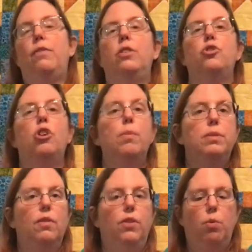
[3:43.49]
inch strips
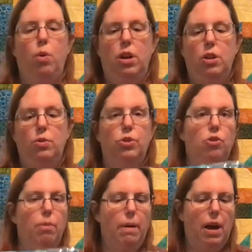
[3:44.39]
if you want to use
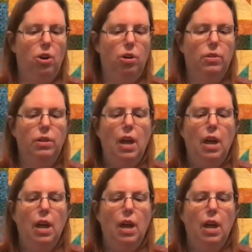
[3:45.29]
strip patterns.